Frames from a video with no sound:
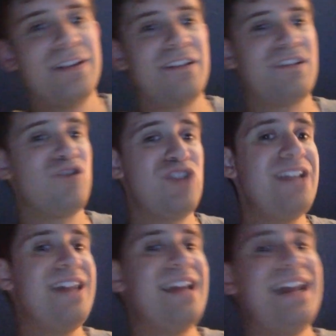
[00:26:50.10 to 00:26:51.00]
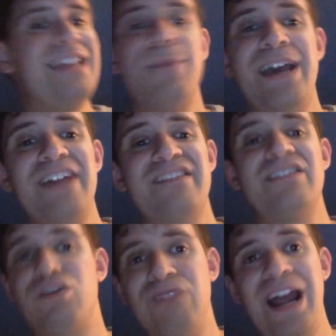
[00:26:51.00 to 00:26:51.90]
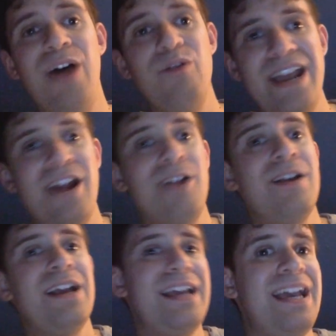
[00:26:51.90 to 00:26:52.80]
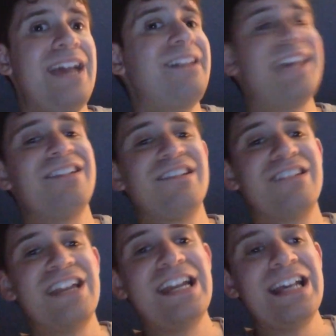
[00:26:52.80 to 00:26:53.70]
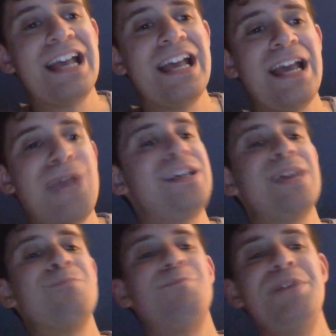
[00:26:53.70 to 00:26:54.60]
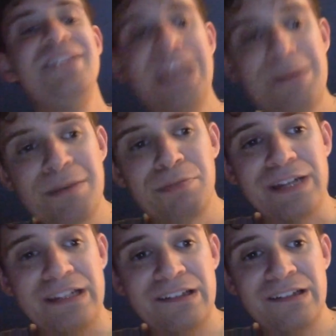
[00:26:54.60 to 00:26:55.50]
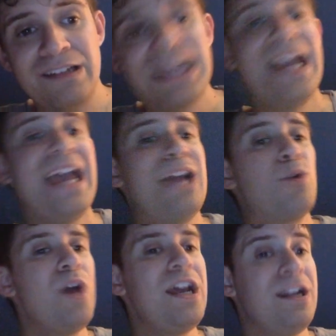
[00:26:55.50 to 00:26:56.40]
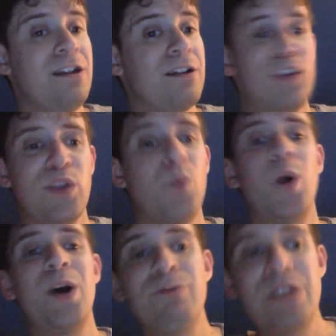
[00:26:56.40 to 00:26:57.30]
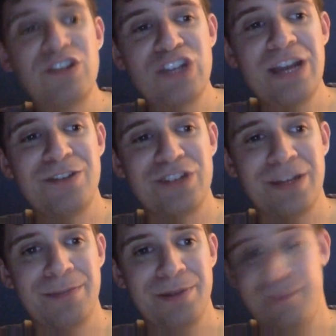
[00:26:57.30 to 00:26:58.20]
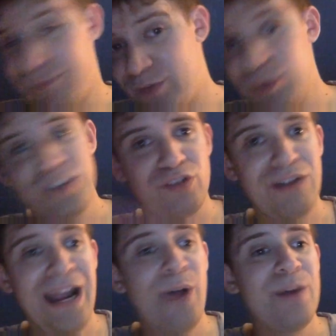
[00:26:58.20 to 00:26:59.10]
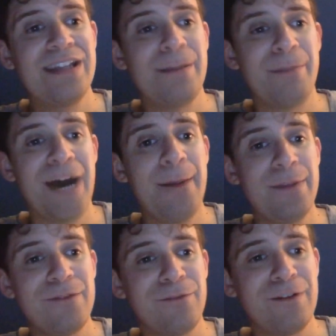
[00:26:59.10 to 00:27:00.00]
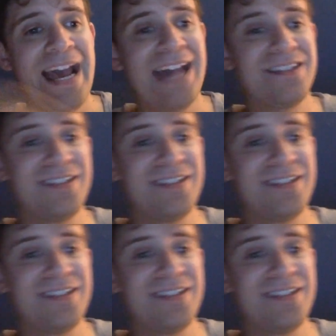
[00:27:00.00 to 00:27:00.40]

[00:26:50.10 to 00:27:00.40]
So Jey then ended up asking the crowd there in Kansas City if he can beat Damian Priest and win the World Heavyweight Championship. To which the crowd ended up popping for that.